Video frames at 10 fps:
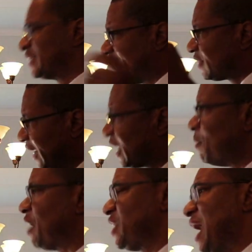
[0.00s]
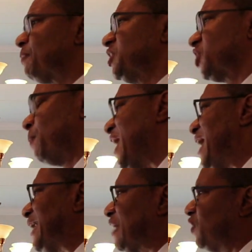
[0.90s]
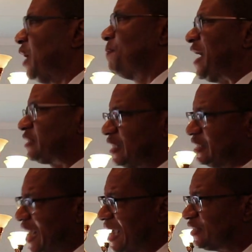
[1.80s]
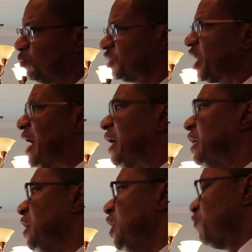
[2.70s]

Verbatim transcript: as I think about the absence of pain, I think back to the days in which I,